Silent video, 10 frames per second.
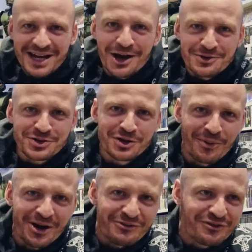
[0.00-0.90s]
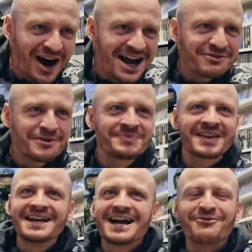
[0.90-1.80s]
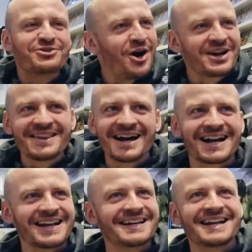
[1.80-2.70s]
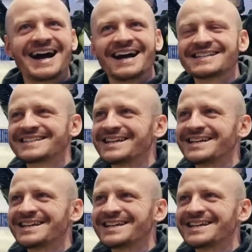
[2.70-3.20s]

Ghetto 2.5. I've got to get that cleared out. It's